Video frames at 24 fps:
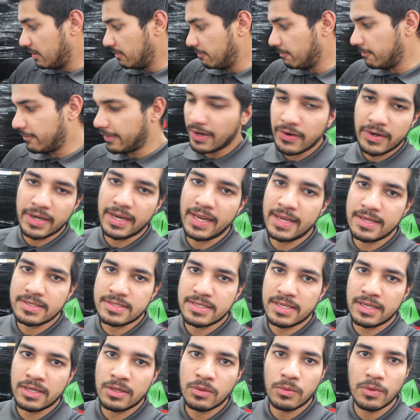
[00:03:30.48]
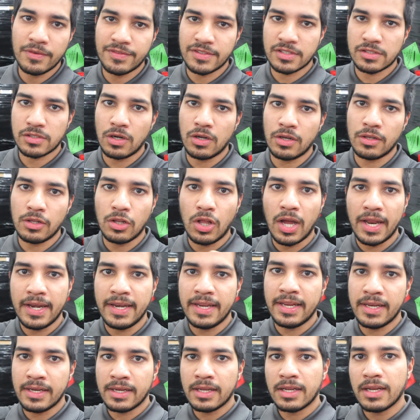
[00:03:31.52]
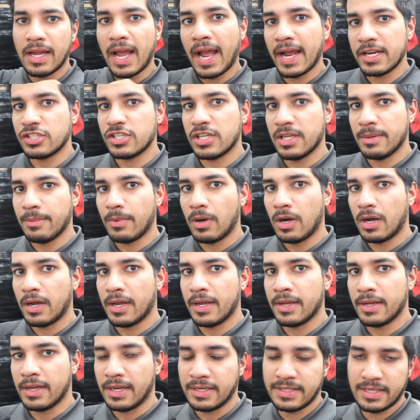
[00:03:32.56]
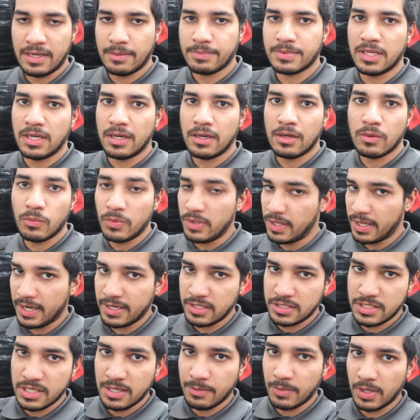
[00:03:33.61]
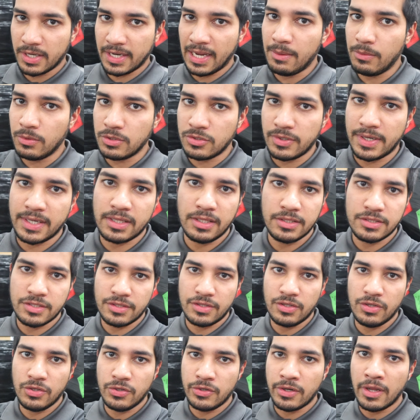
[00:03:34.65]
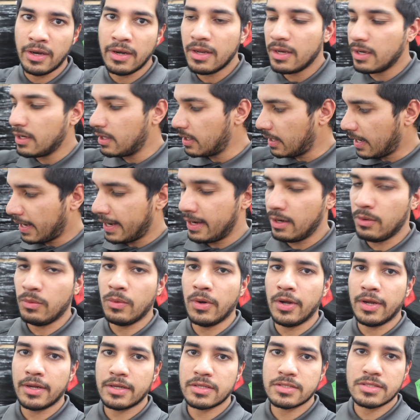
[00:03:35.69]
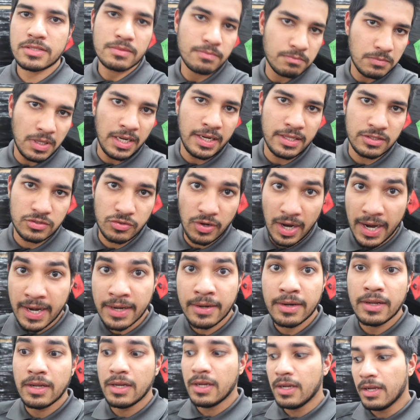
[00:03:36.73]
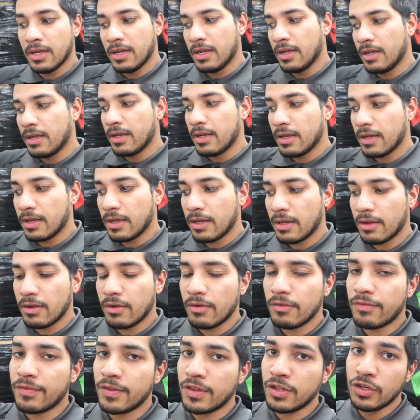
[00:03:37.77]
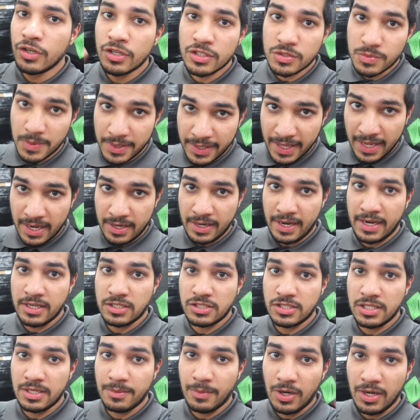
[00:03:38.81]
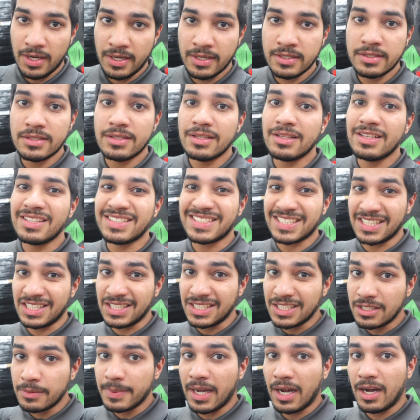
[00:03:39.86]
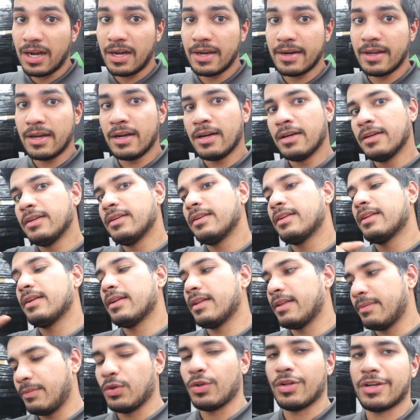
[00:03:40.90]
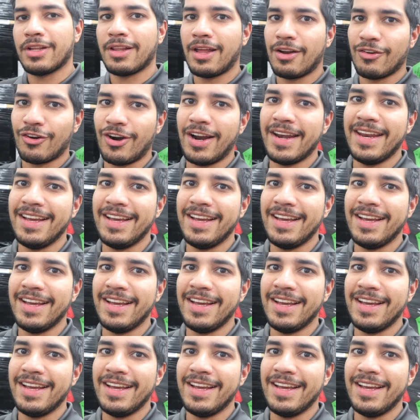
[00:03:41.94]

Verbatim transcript: Very easy. We've just gone lightning HDMI adapter with a HDMI cable directly to the unit and it works and it's great. For the units without HDMI, it's a little bit harder and we'll look at that right